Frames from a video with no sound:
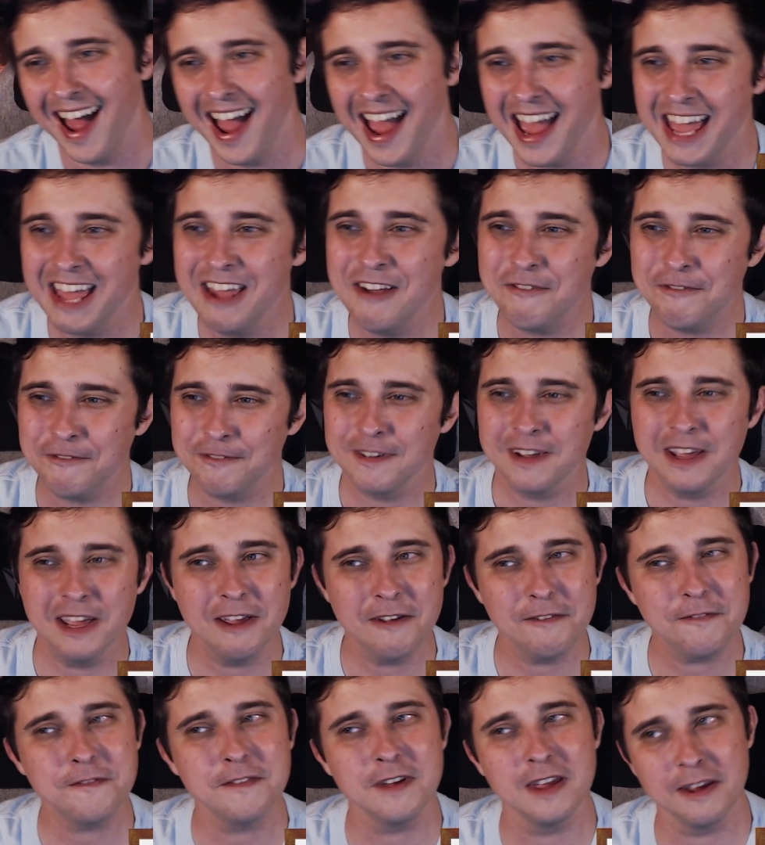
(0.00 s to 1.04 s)

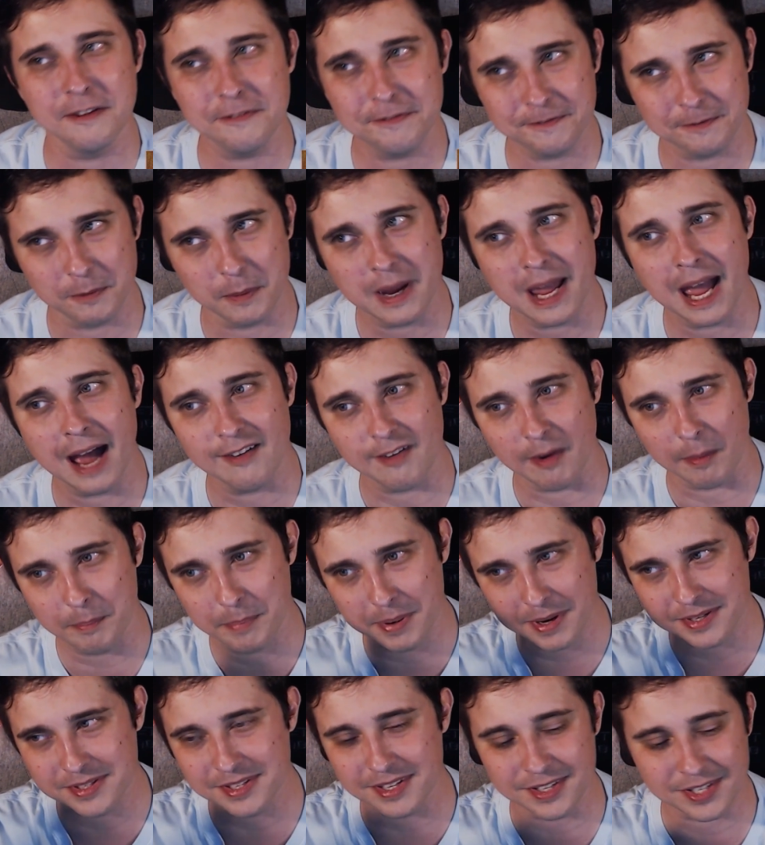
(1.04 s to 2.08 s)
If we have a
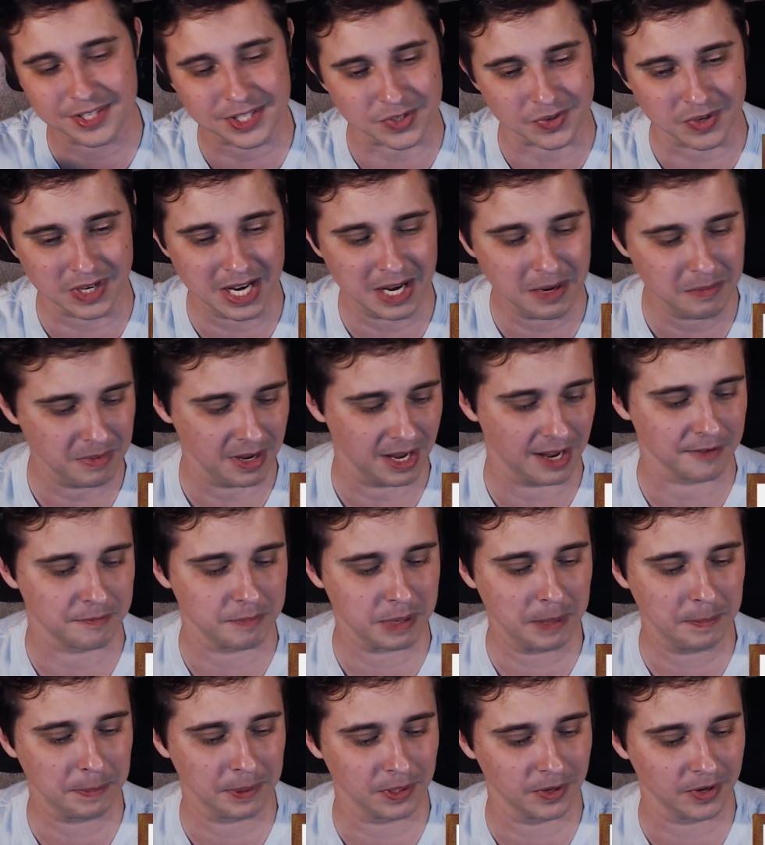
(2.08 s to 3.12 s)
busy stream, if
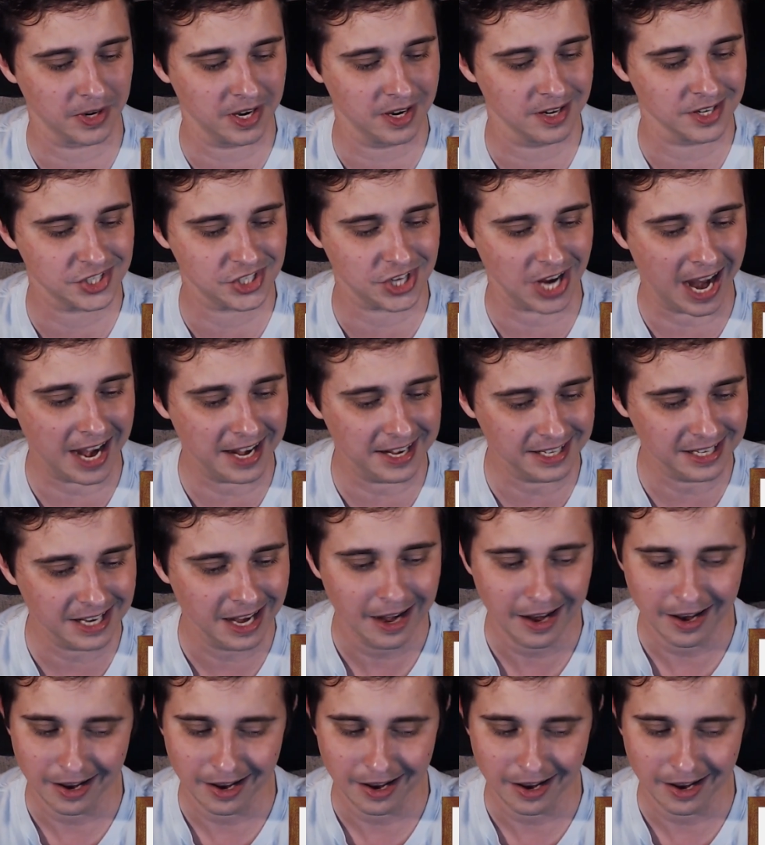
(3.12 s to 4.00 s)
people are here chatting,